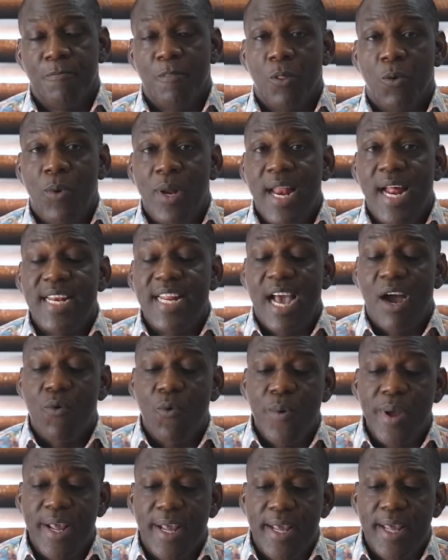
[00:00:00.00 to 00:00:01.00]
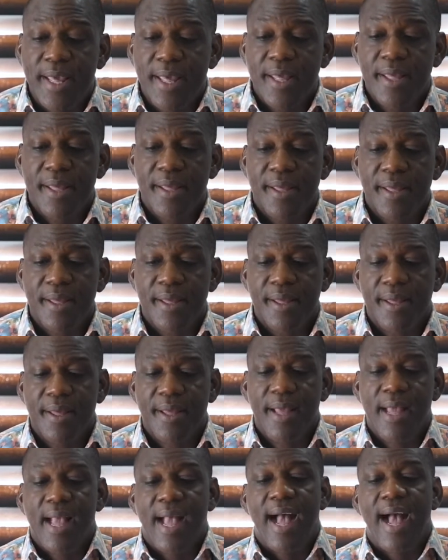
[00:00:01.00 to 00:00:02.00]
whether they are weak,
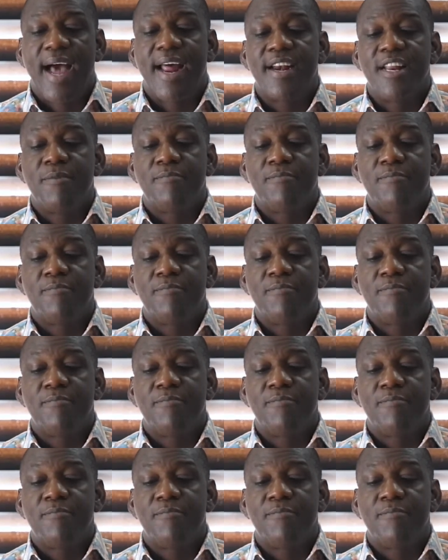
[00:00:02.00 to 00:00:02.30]
and